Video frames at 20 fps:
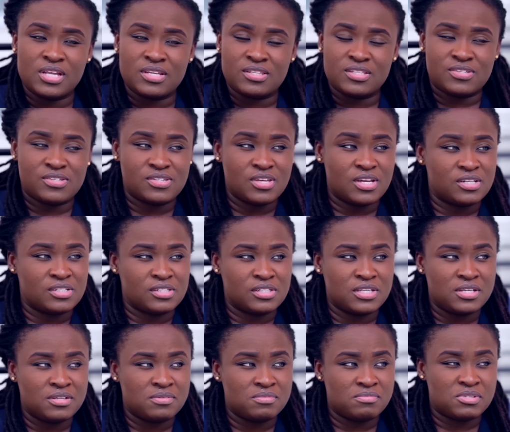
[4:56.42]
and
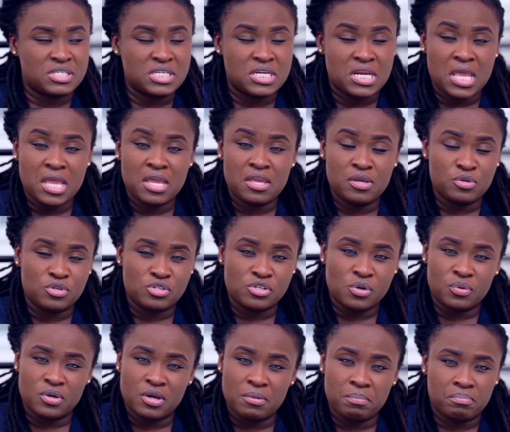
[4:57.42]
suddenly today you
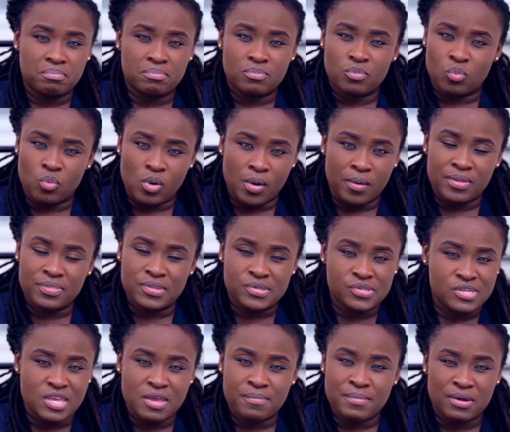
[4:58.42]
showed up wearing the
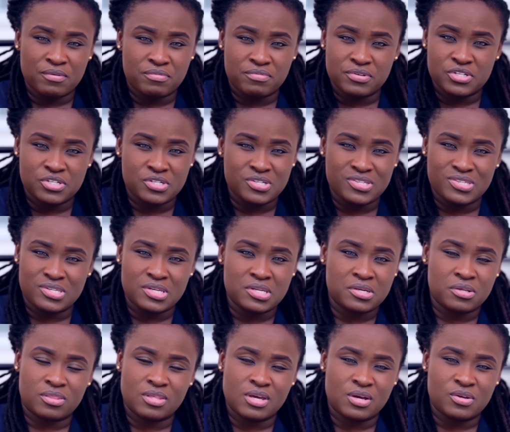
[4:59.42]
same outfit she's
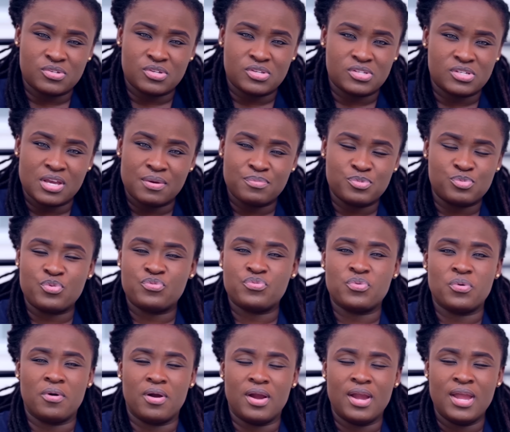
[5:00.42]
seen a thousand times
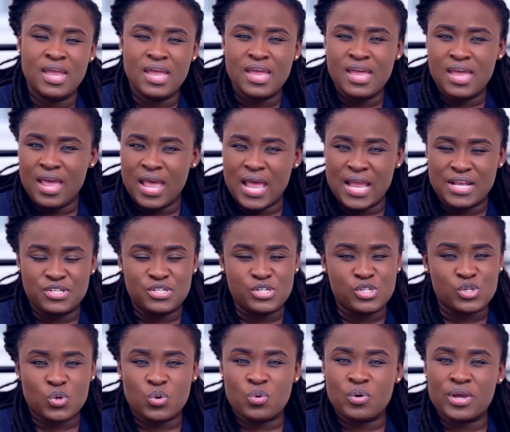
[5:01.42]
before, and
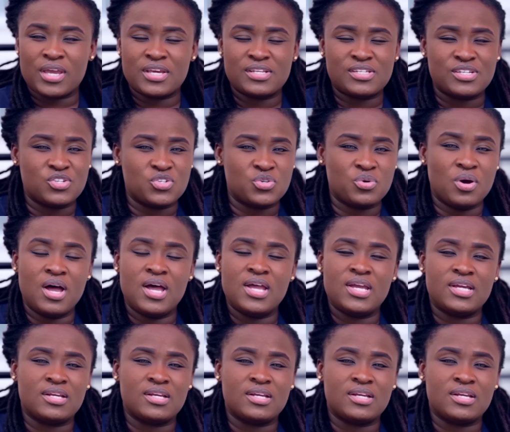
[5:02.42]
she's quick to try